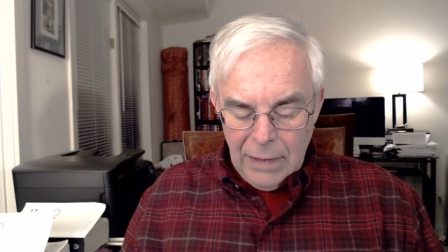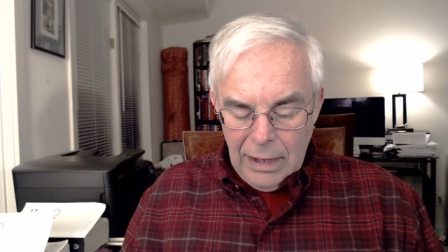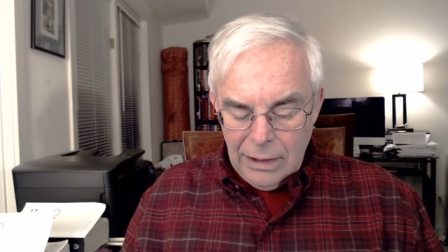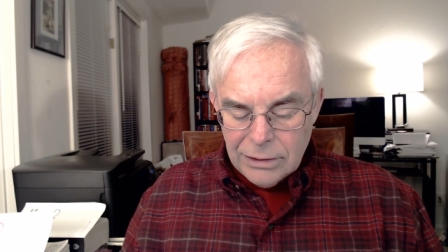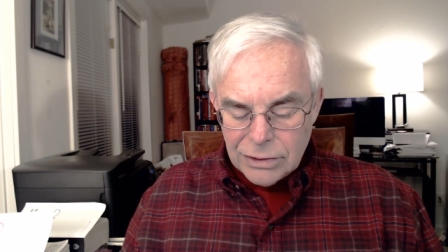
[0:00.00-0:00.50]

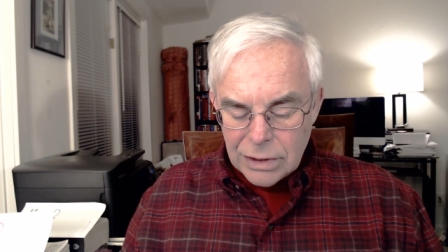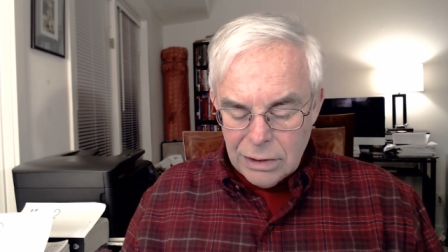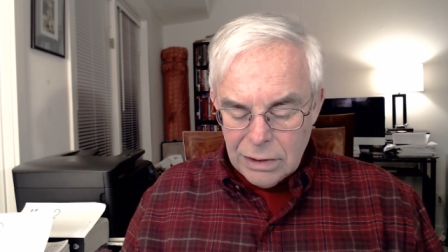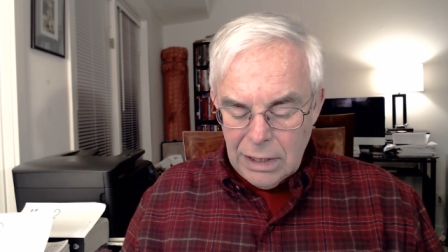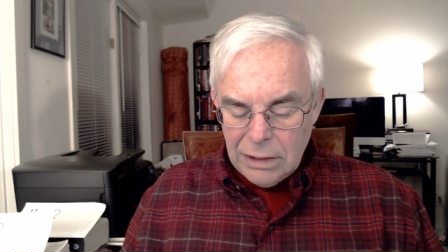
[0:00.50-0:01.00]
He has
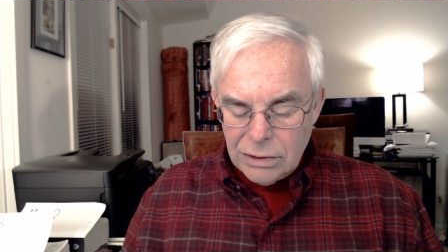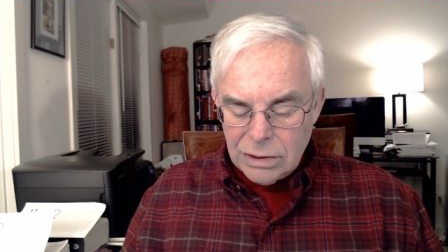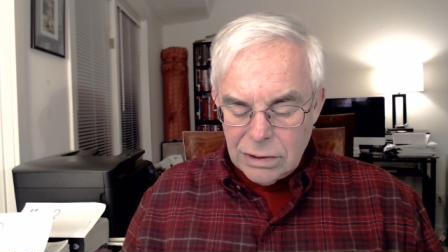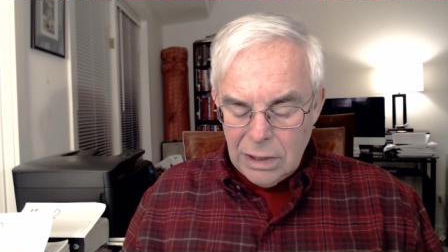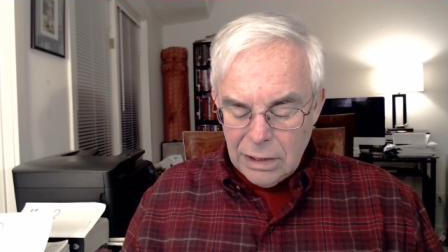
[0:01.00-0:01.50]

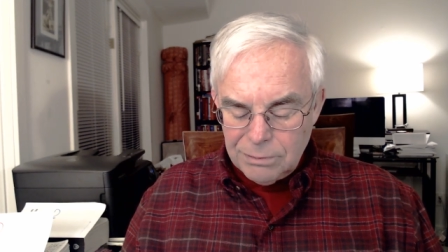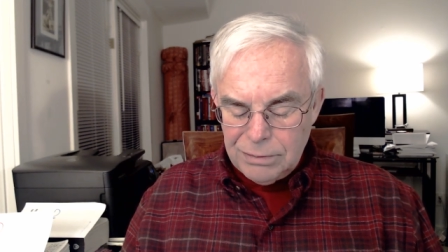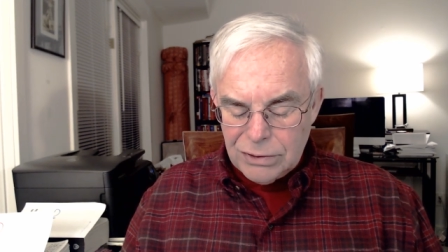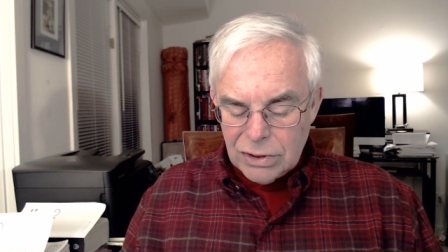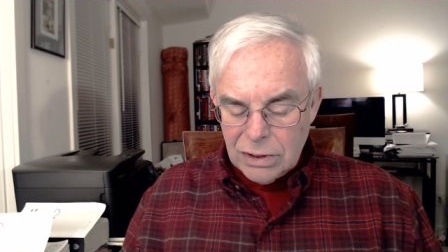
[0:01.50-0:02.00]
condensed,
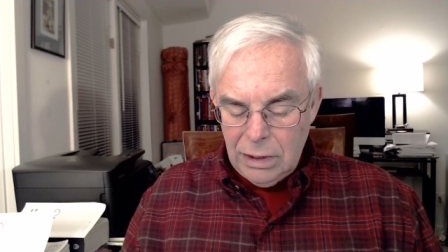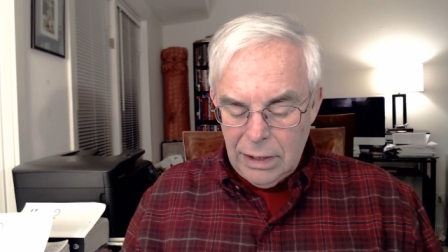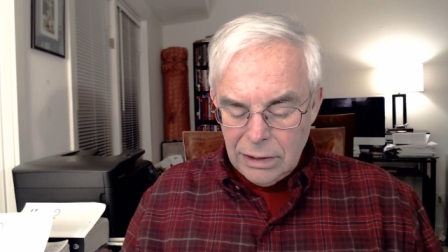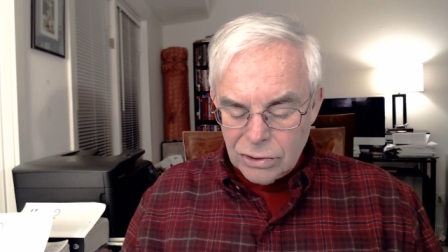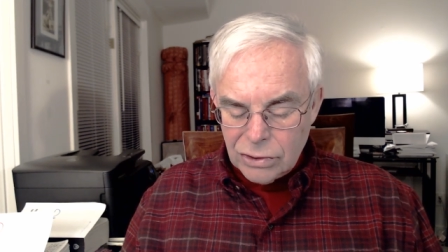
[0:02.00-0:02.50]

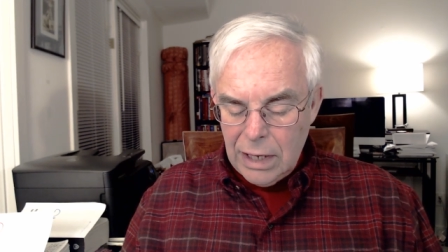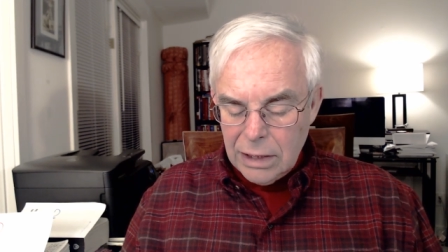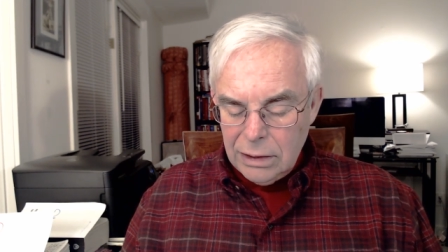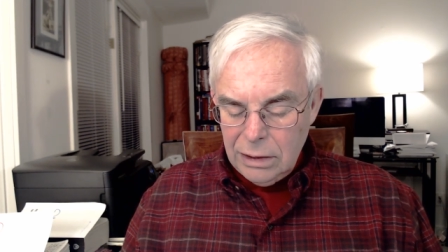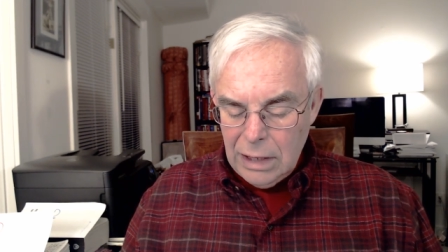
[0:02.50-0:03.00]

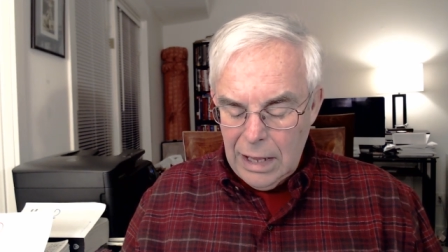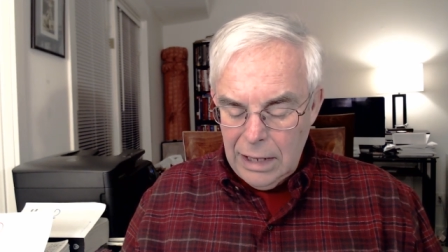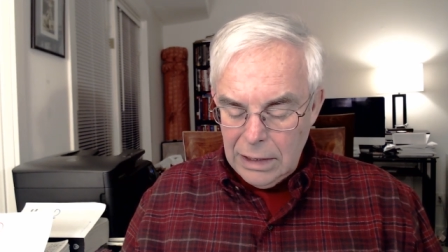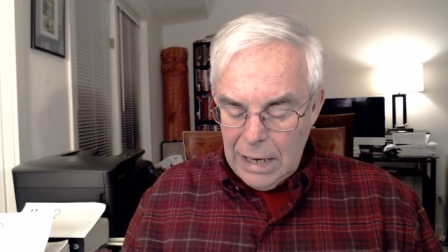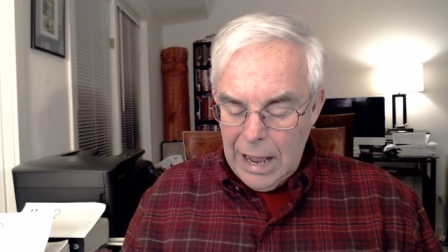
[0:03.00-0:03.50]
extracted,
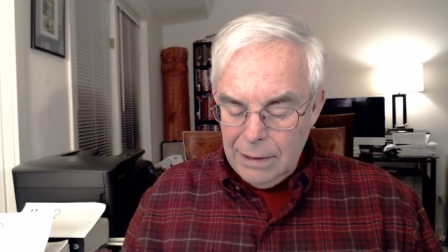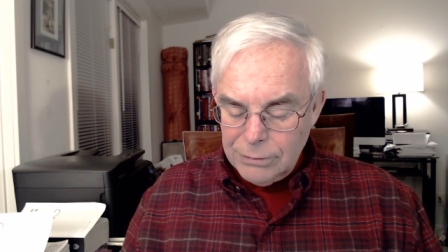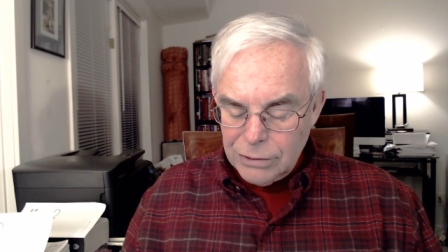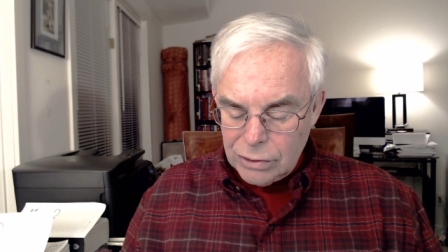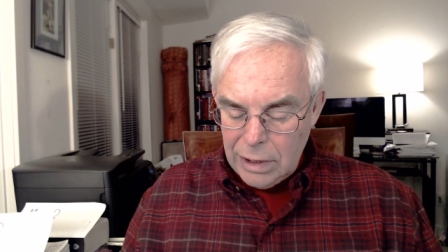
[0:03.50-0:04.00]
and
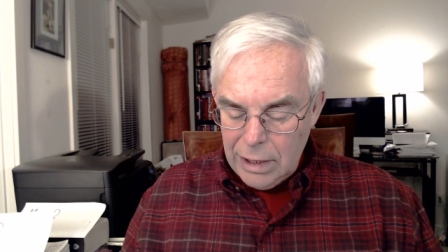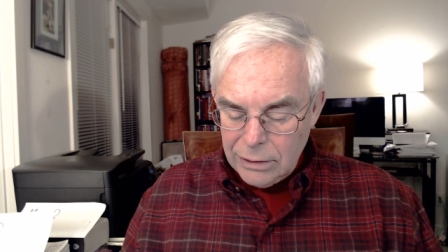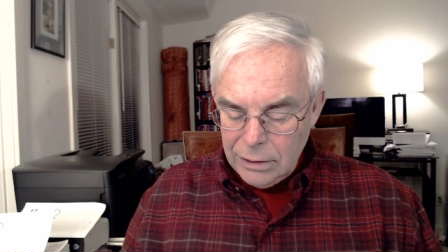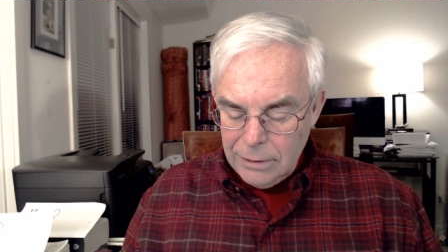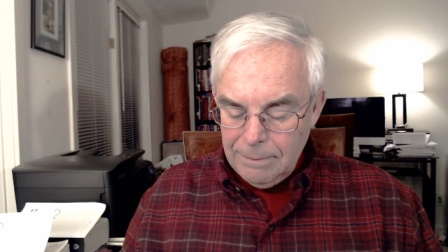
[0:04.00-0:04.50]

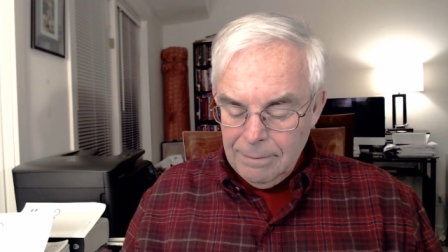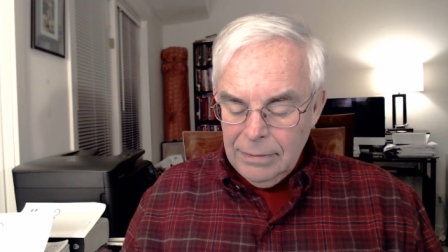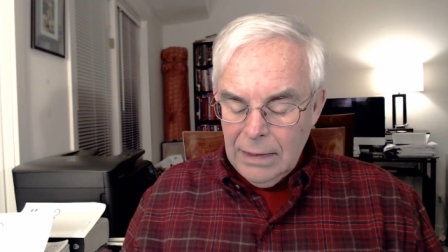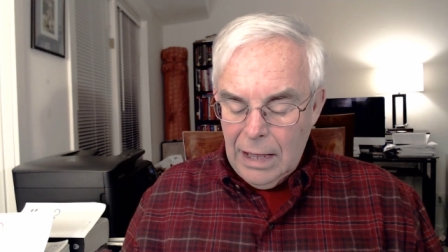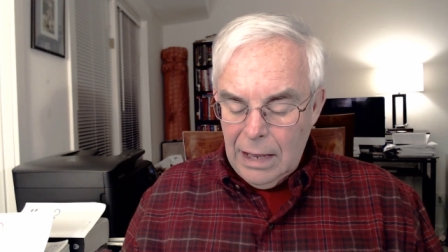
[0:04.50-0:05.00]
abstracted,
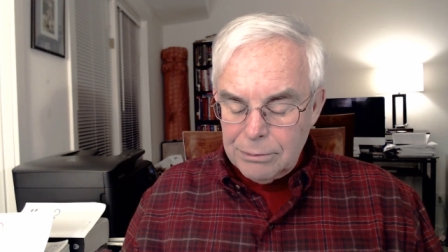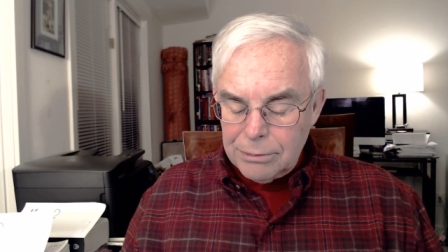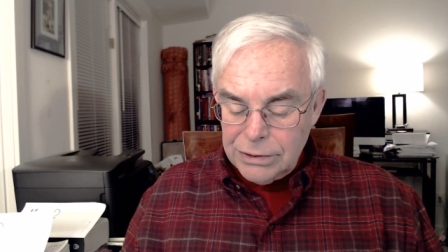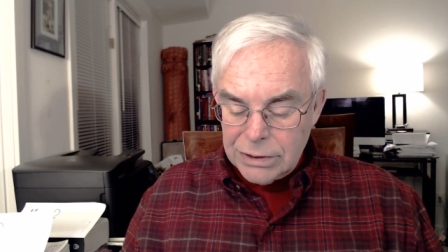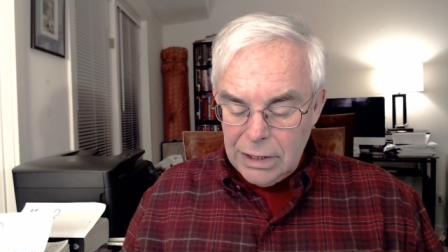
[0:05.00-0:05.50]
and
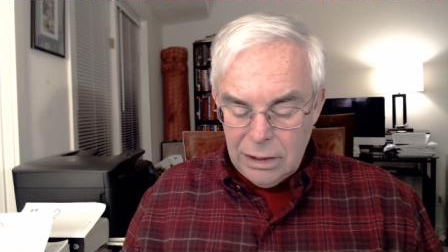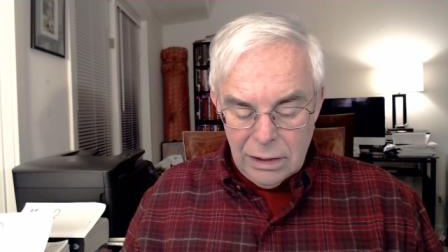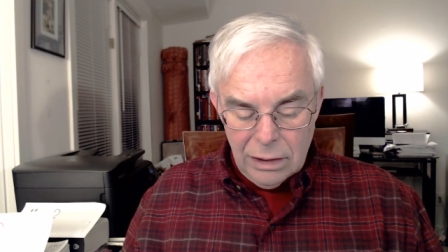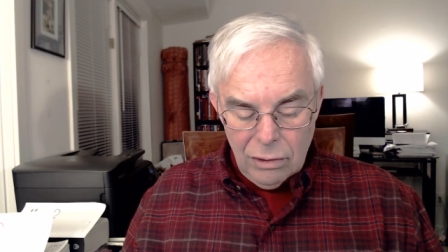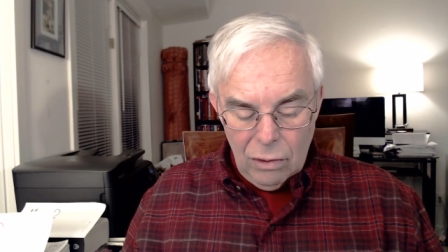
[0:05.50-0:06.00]

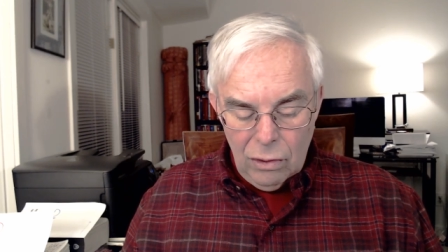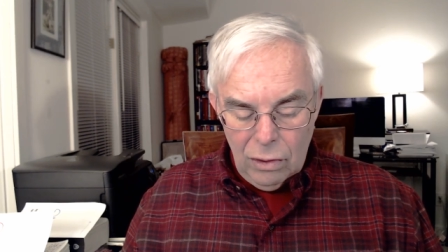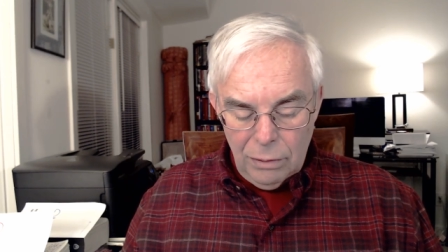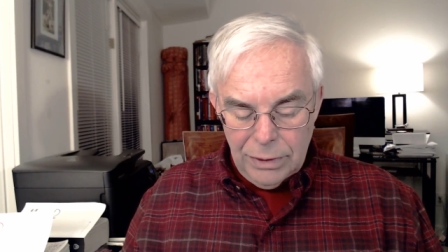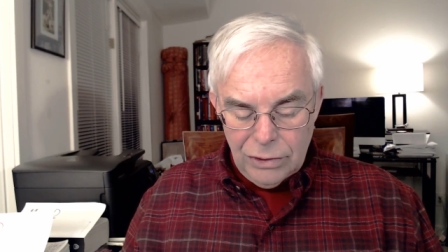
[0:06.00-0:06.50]
presented it
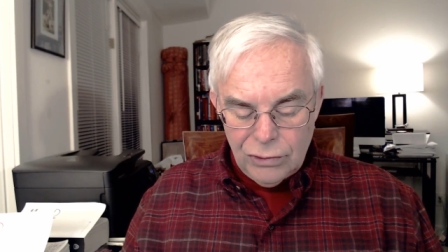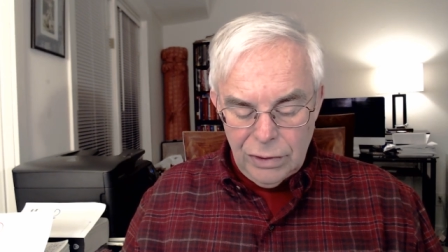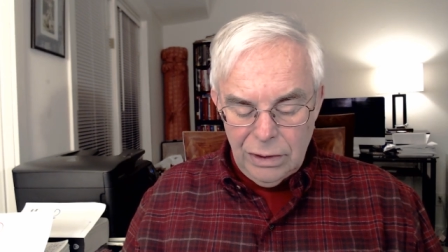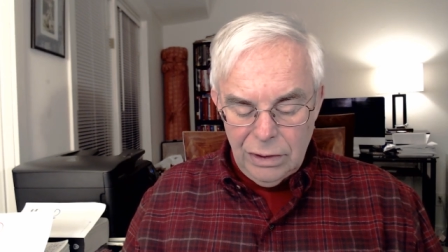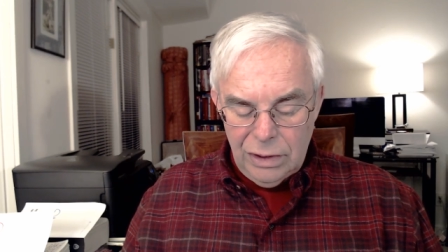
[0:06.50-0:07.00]
all
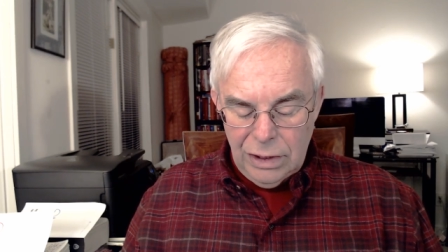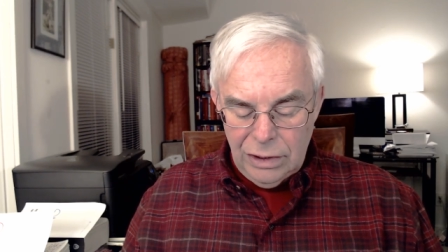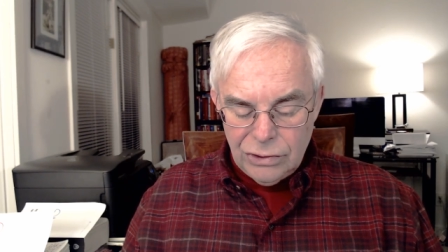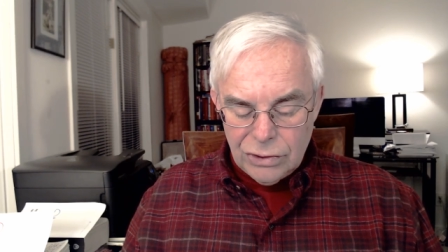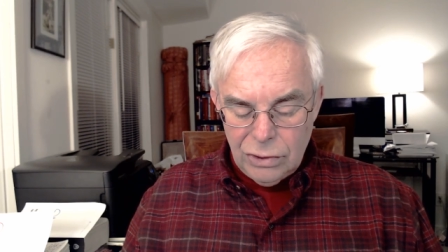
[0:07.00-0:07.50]
between
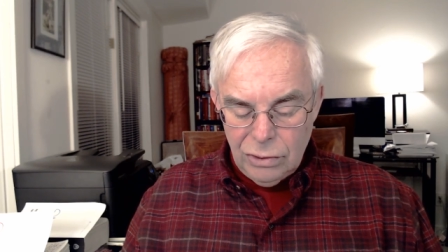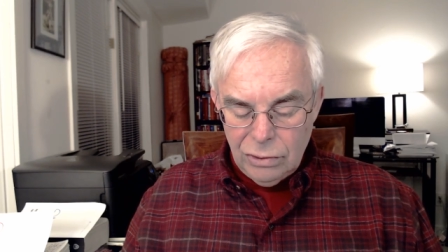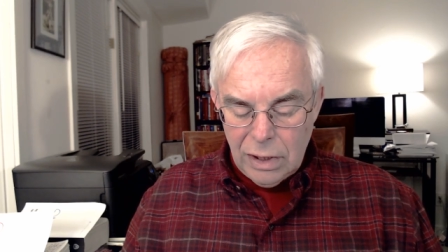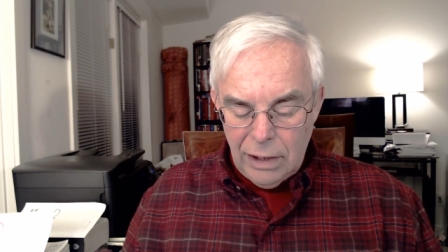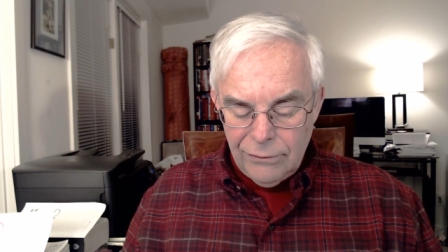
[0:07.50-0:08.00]
these two
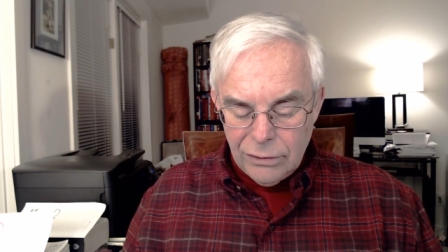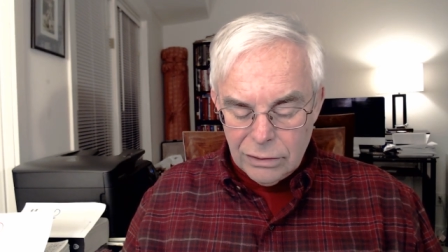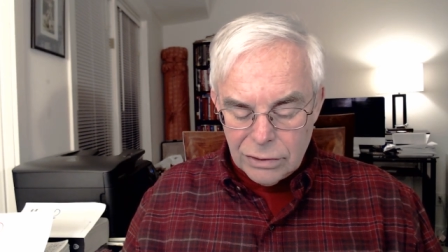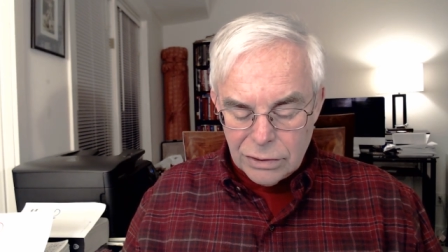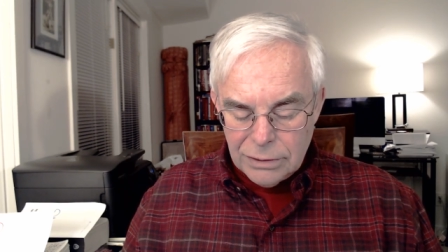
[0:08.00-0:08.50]

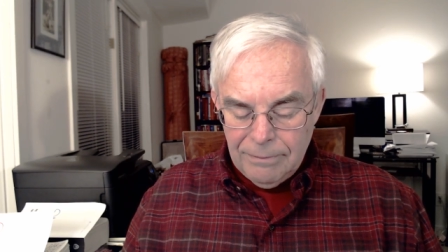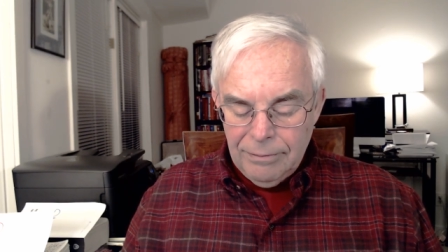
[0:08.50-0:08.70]
covers.